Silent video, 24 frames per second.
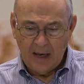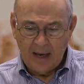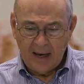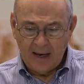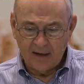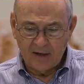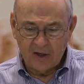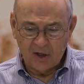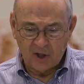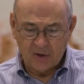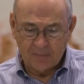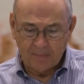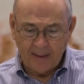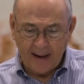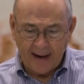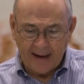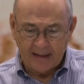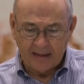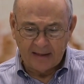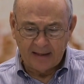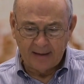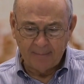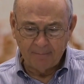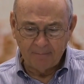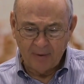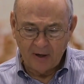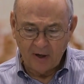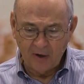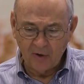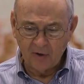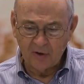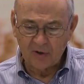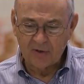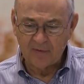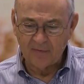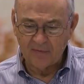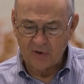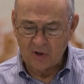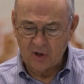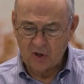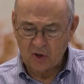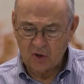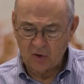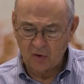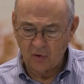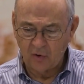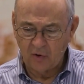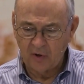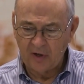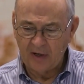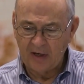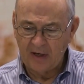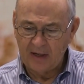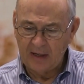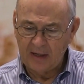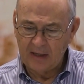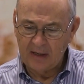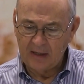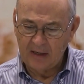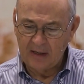And despite the appearance of this story